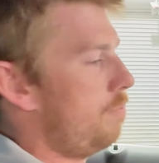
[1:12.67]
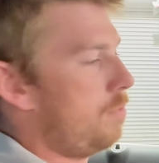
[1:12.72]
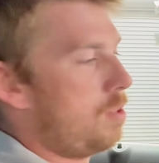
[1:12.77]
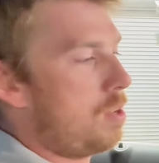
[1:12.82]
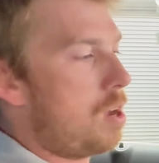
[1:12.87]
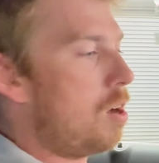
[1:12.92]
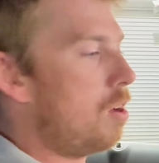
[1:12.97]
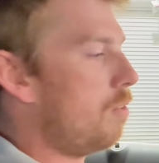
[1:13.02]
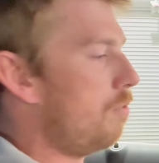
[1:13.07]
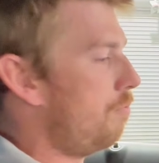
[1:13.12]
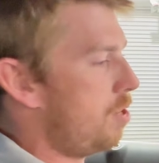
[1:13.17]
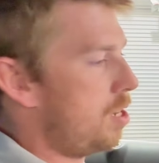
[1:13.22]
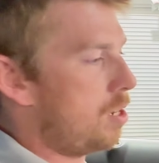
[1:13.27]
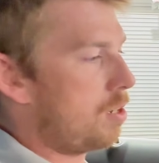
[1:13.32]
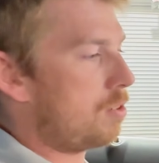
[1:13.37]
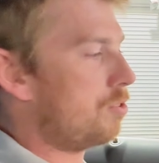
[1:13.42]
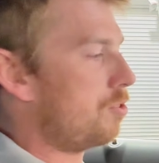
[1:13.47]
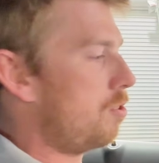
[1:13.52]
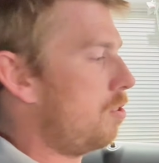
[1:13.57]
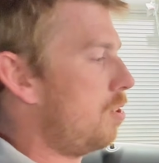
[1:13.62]
all
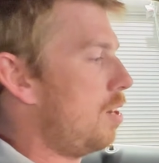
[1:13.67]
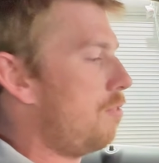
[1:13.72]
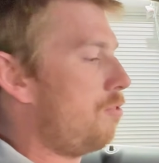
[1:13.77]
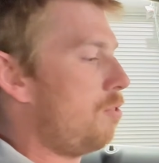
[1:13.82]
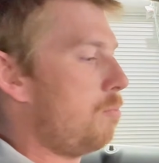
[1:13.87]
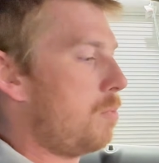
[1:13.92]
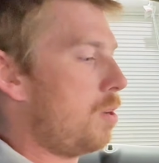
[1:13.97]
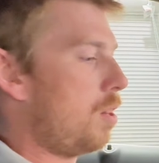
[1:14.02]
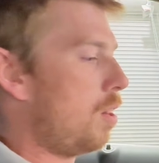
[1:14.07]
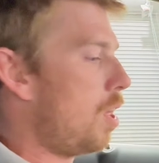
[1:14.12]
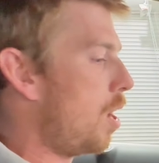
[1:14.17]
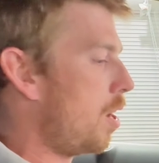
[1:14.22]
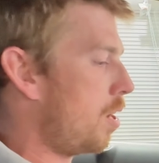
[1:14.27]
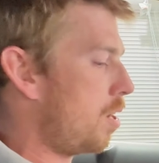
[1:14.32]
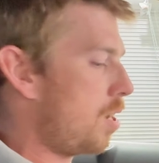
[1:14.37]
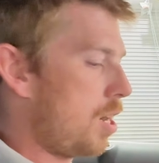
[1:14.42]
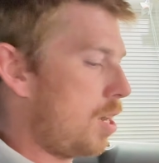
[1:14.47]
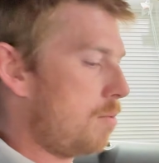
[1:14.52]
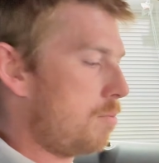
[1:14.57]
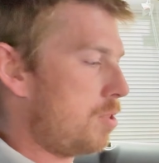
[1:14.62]
vehicles are different, but a lot of
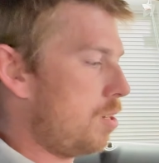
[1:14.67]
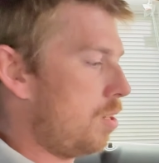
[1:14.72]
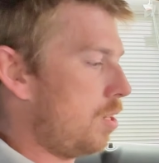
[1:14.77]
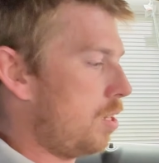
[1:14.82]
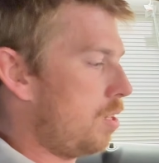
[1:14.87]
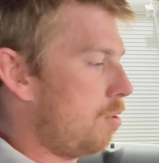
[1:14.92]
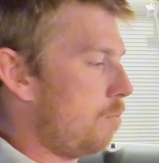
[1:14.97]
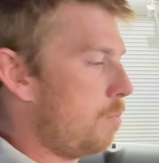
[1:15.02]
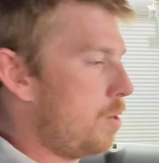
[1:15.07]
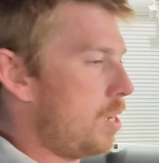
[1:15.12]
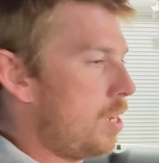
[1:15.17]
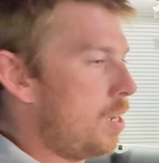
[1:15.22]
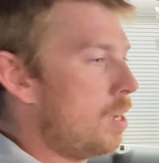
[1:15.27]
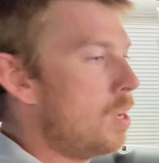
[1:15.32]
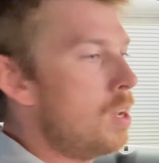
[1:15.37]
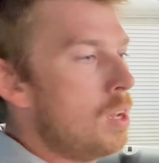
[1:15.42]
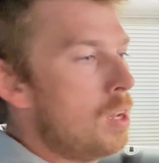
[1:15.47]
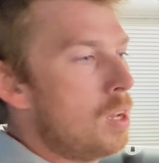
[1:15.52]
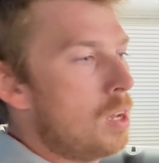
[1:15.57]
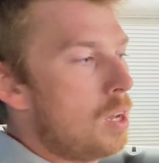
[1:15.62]
times it'll either be
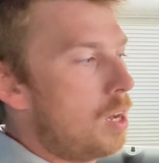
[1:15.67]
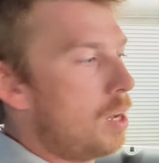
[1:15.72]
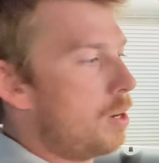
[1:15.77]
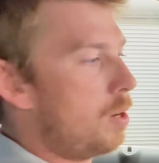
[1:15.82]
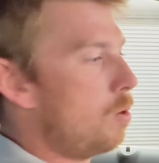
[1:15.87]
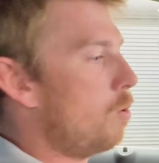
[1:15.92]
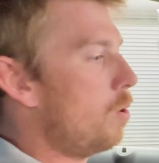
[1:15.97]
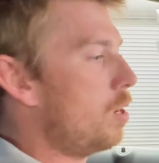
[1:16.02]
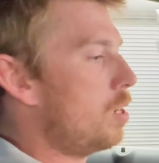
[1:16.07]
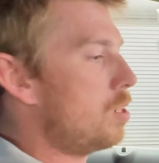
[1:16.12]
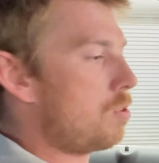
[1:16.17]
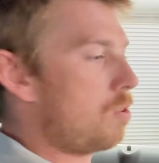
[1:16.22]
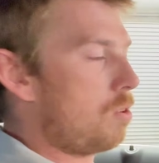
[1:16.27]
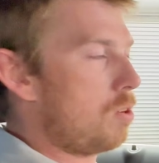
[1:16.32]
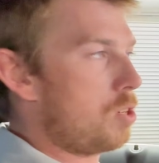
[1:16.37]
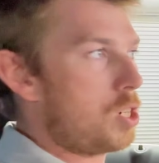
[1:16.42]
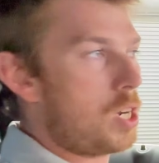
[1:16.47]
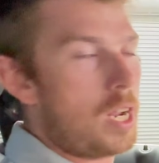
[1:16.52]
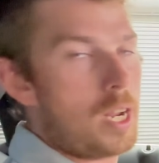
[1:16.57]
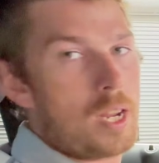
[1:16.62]
a noise or
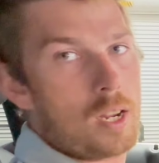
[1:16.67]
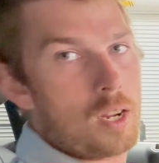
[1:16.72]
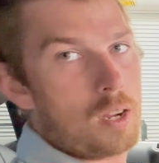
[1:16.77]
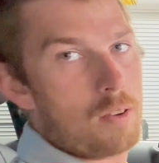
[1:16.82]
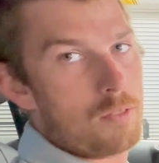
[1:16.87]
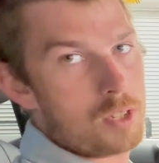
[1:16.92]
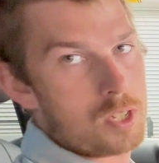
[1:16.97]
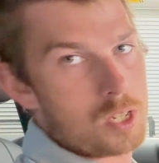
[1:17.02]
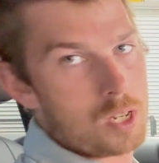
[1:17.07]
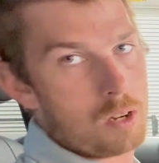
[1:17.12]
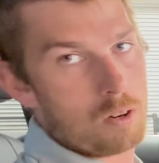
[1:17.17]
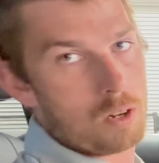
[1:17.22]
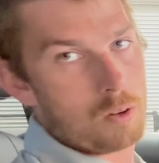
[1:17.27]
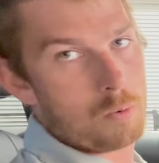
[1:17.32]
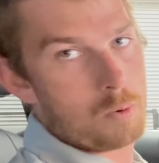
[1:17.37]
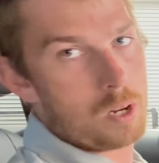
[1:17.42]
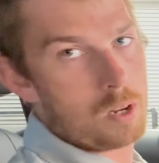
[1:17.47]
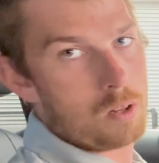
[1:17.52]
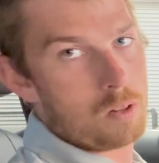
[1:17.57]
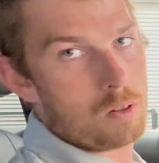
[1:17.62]
a shaking of the steering
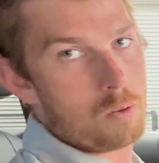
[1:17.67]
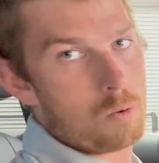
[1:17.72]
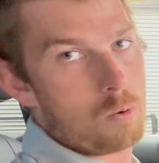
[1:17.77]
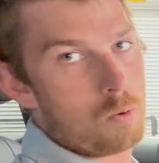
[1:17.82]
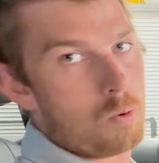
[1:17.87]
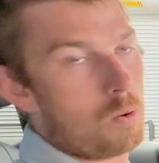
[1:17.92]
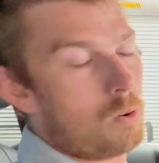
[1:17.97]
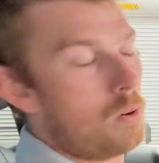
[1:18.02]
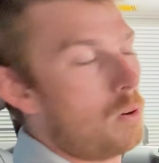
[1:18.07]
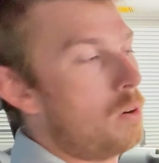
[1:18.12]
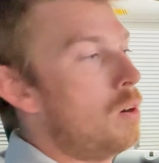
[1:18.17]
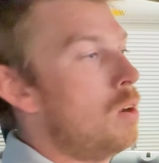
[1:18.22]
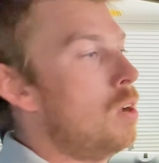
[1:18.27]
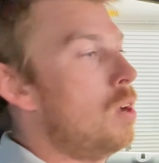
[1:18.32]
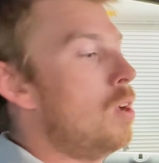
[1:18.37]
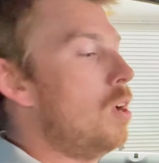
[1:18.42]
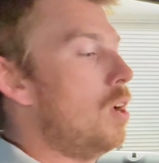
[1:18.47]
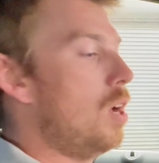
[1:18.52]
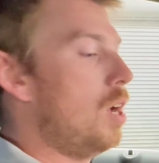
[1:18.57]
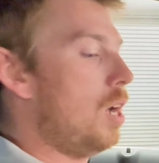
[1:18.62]
wheel or
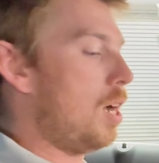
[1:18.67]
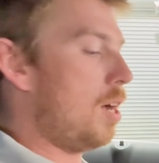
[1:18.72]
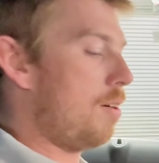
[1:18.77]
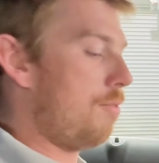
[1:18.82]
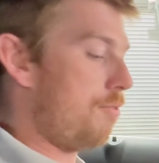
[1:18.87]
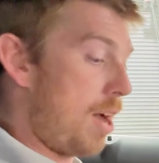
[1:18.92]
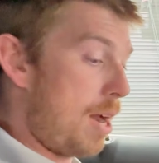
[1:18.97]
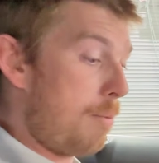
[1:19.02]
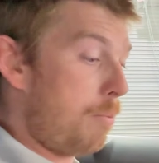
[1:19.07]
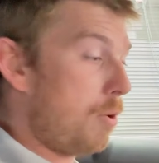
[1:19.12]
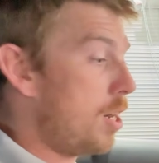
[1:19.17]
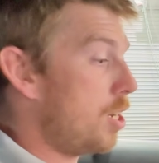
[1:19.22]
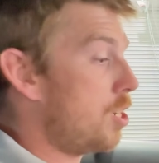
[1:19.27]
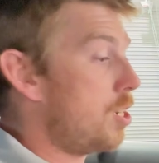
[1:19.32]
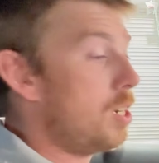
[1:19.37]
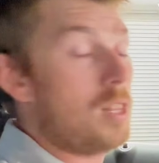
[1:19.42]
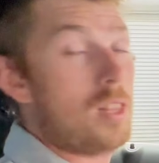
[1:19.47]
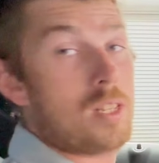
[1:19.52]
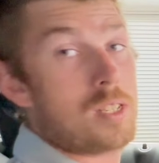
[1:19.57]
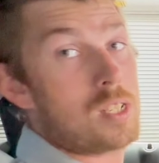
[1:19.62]

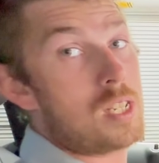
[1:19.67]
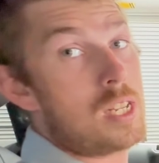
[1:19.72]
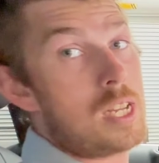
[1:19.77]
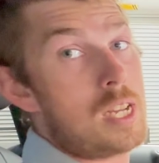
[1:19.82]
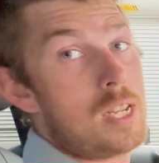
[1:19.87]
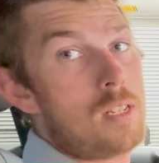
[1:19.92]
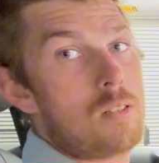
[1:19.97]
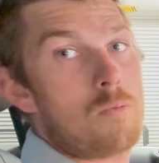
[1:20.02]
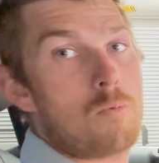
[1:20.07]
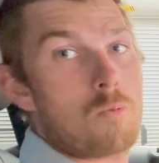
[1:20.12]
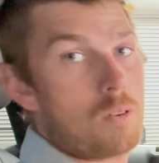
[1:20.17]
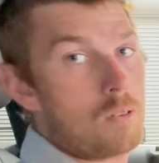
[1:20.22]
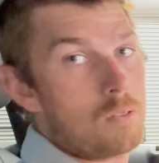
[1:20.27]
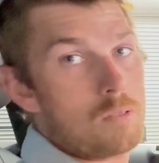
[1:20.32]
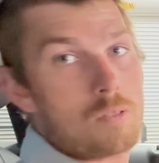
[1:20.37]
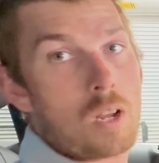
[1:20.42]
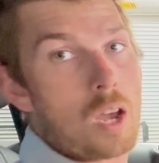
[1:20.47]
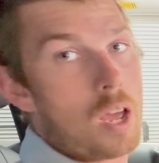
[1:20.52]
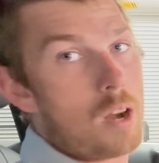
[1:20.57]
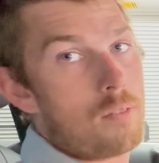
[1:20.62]
vibration in the seat.
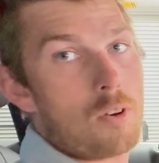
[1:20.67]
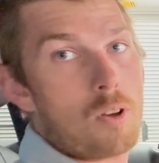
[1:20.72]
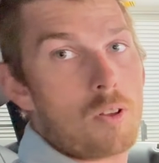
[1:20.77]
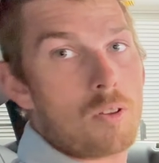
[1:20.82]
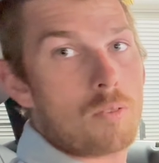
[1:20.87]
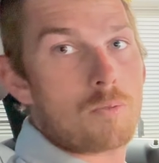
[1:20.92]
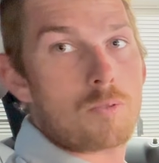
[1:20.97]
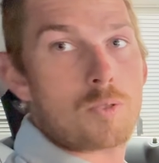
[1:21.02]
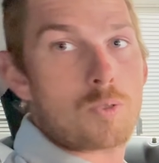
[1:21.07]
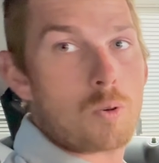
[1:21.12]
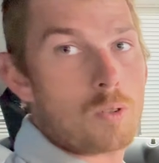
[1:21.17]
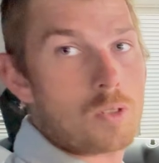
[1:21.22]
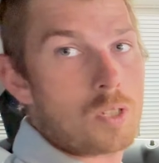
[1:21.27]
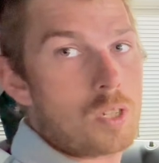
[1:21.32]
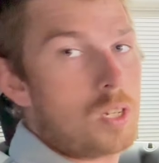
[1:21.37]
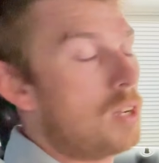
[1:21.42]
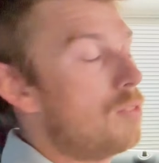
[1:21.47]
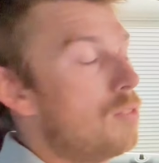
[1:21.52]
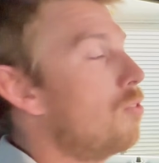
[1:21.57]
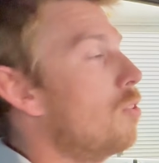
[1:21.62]
There's kind of all sorts
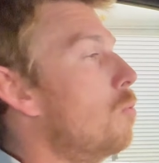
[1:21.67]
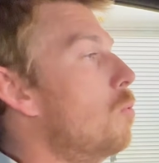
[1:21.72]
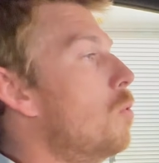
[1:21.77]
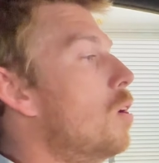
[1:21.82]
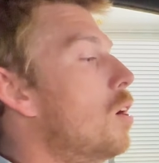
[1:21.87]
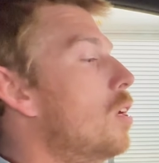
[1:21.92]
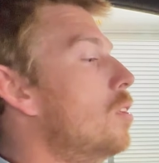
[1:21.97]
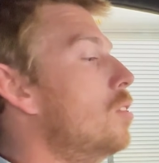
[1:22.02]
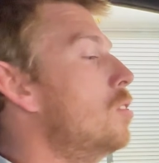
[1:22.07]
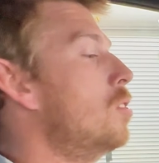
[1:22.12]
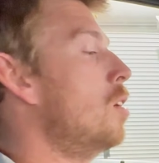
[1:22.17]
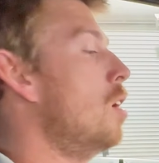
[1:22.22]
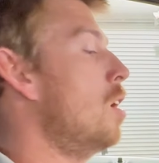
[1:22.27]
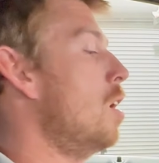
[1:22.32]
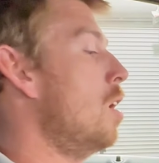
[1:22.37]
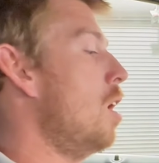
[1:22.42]
of different ones.